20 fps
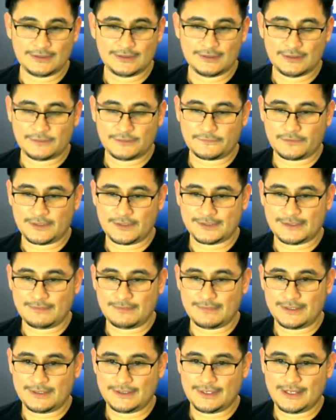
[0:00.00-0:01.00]
So look
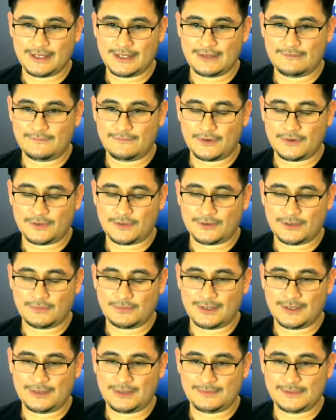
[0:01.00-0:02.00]
for us on Monday,
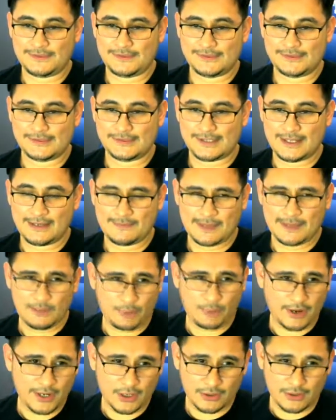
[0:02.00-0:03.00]
4.30 p.m. Eastern
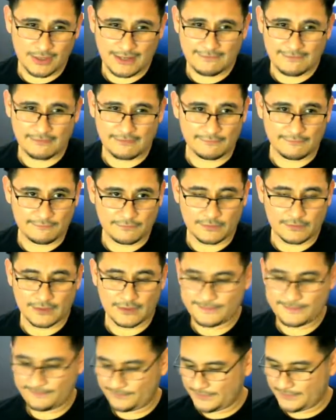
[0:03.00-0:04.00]
Time. I'll probably go live
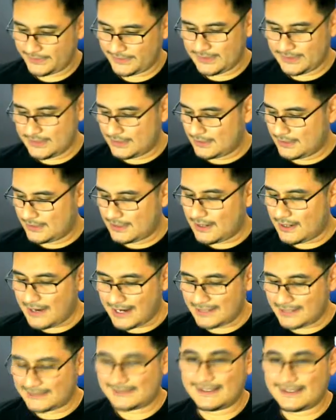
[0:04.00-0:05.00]
around 4.
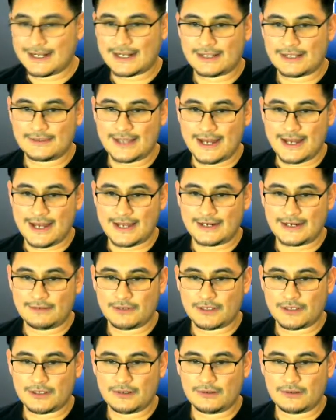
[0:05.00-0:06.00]
All right, nine,
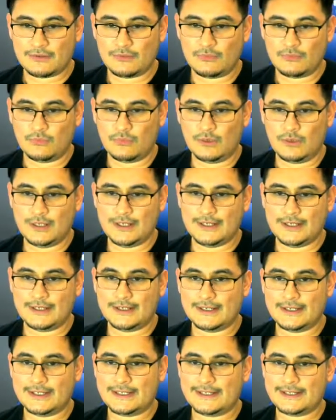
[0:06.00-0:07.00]
nine here we go.
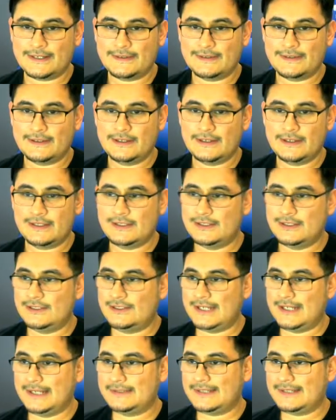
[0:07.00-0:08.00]
One,
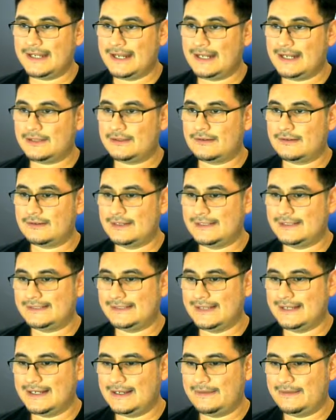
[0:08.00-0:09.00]
James
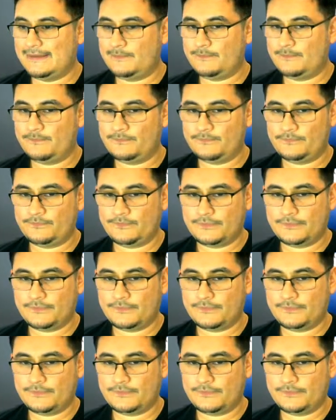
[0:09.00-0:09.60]
Ector on top.